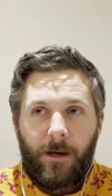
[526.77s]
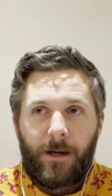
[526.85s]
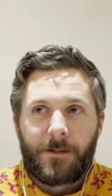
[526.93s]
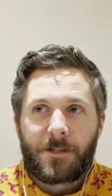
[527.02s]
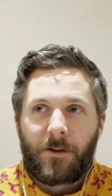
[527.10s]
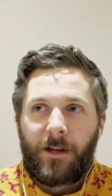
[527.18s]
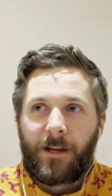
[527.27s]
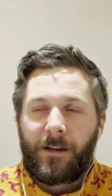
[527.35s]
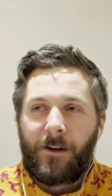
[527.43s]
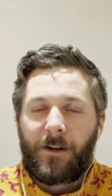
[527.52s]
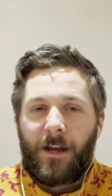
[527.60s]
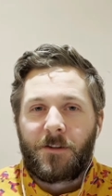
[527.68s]
so like,
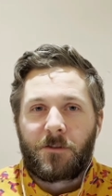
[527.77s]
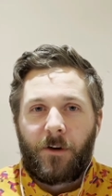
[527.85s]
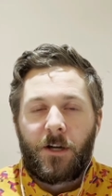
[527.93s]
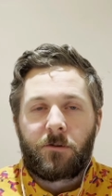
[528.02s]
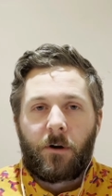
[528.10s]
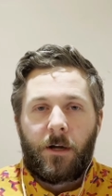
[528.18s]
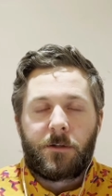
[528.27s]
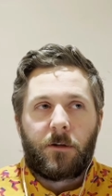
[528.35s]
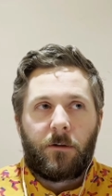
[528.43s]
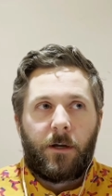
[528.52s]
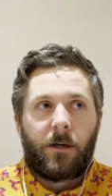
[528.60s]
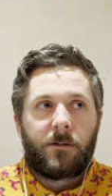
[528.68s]
okay, so if I tried,
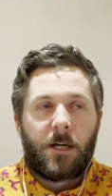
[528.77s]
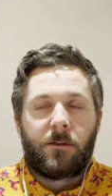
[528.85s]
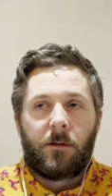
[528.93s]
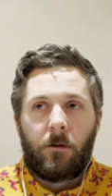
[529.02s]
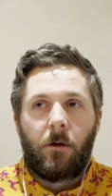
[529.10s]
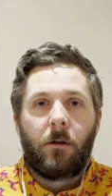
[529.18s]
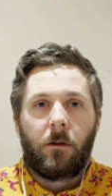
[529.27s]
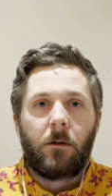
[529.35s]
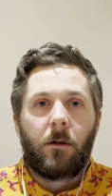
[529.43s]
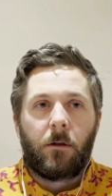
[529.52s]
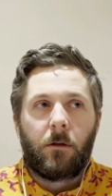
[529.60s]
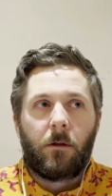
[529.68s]
so like take the
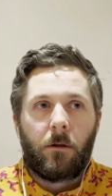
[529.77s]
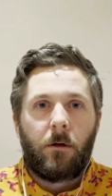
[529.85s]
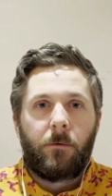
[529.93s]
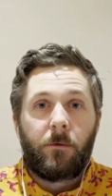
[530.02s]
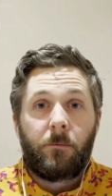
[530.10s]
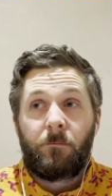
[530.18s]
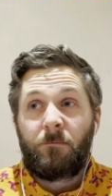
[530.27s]
l,